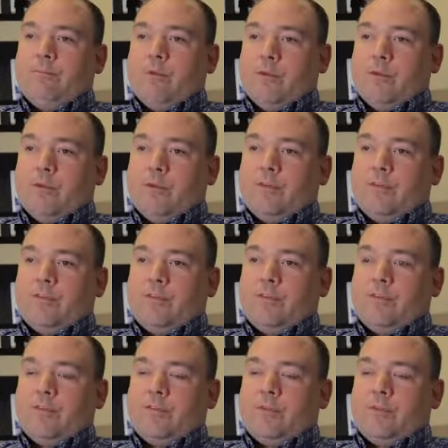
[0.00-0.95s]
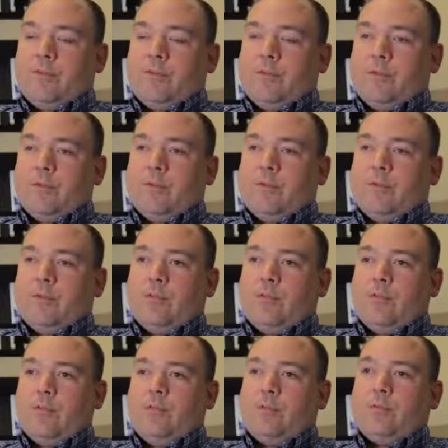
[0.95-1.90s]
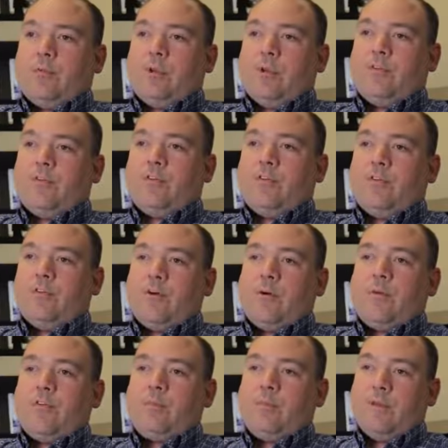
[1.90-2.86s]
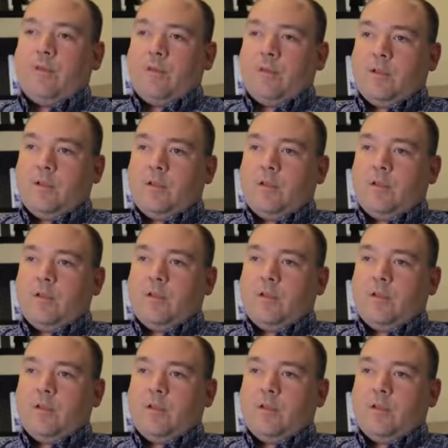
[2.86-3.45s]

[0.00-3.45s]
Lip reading: because the neurologist is always busy,